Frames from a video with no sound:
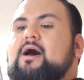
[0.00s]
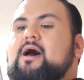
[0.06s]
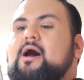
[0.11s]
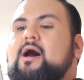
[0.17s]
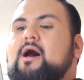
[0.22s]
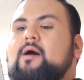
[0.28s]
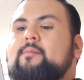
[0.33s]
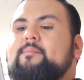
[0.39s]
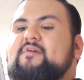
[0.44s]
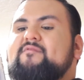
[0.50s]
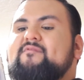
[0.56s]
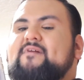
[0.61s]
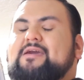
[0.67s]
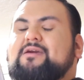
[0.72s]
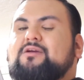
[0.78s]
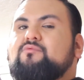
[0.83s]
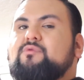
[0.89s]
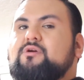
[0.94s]
Um, if
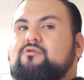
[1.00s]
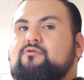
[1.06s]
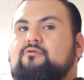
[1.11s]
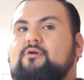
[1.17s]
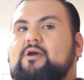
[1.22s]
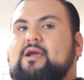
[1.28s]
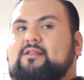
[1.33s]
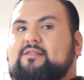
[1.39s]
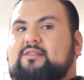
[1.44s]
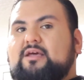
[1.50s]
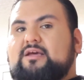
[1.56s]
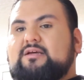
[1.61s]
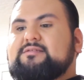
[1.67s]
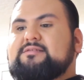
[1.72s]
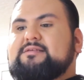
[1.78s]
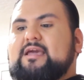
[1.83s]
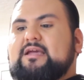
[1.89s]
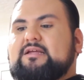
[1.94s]
I can recreate
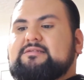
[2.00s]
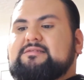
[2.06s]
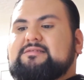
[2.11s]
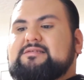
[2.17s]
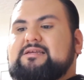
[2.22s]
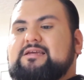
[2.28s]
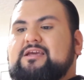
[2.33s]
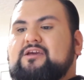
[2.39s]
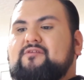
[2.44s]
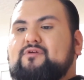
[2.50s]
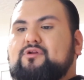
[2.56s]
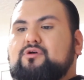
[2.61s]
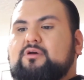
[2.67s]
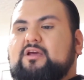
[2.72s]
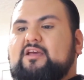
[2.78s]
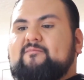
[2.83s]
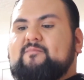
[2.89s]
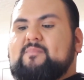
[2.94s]
this and see if
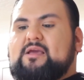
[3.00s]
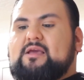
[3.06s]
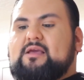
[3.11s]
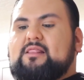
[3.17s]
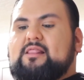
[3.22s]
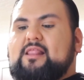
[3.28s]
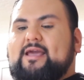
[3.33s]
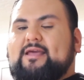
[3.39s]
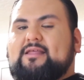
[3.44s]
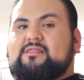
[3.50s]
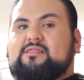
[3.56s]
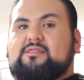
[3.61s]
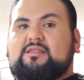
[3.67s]
it'll give me like